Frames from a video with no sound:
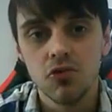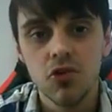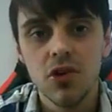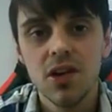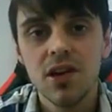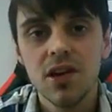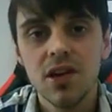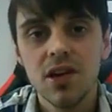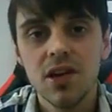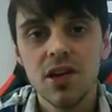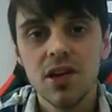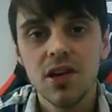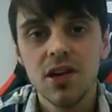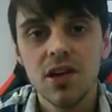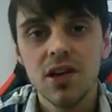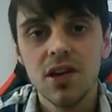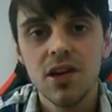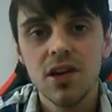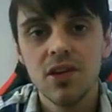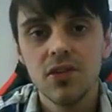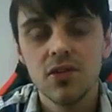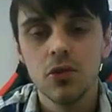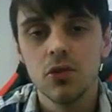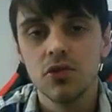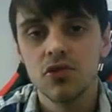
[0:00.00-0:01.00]
you can really
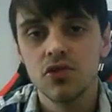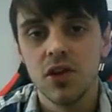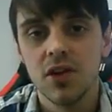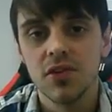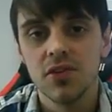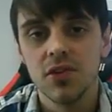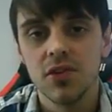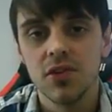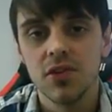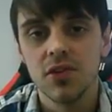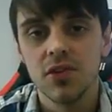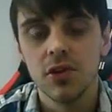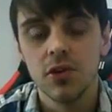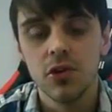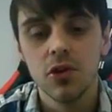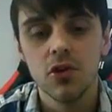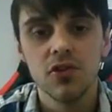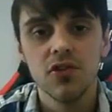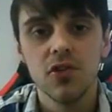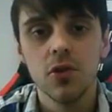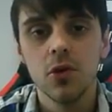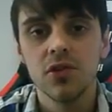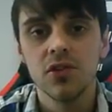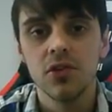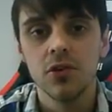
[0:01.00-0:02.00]
sort of trust and
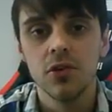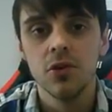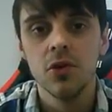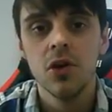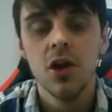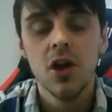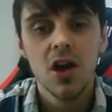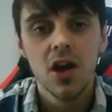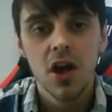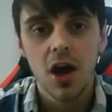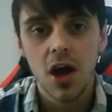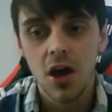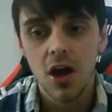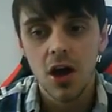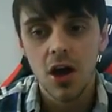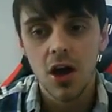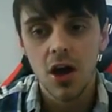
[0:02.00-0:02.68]
look forward to